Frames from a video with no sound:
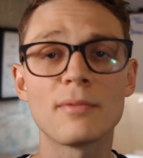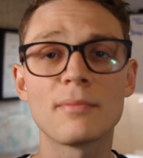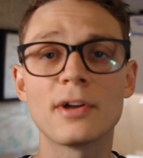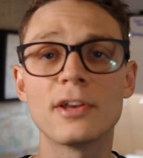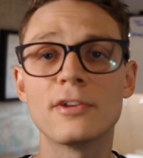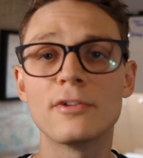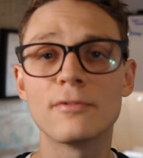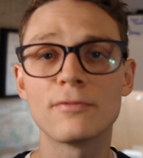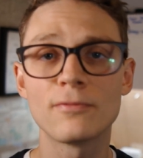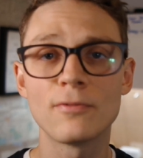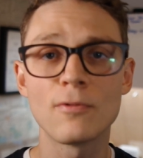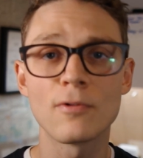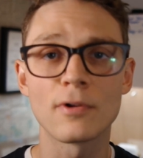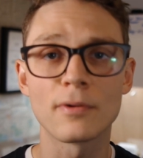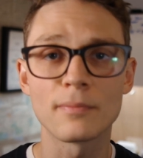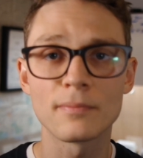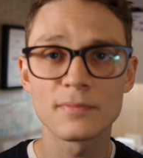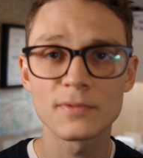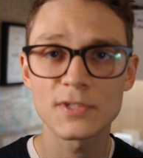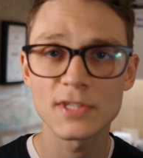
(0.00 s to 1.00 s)
my new
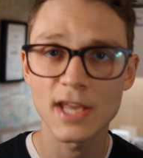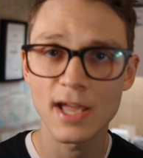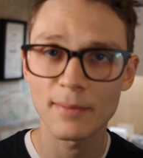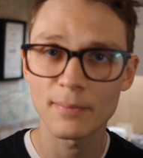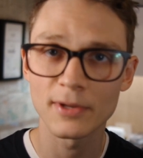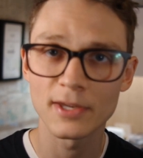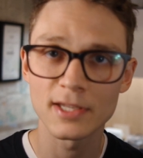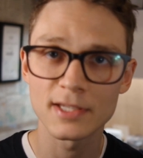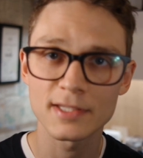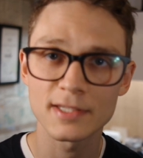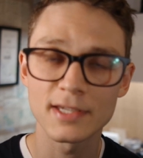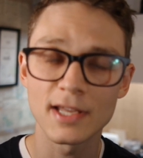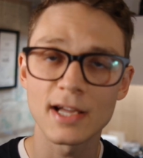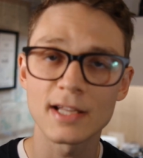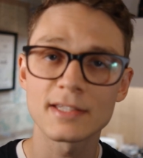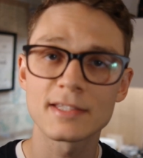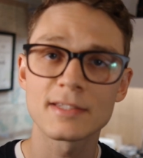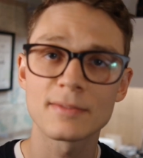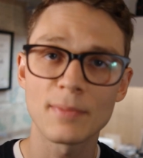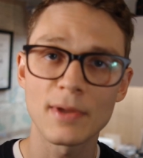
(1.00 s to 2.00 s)
forum,
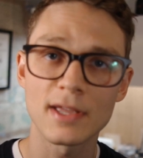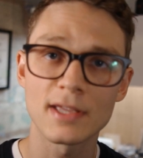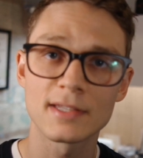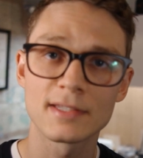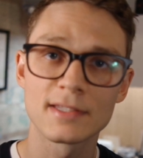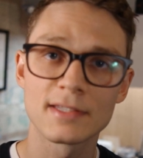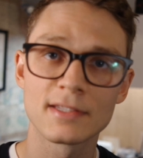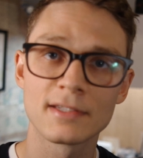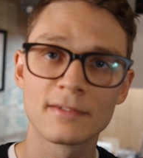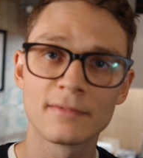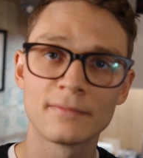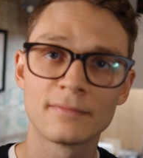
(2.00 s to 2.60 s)
snappiness.space.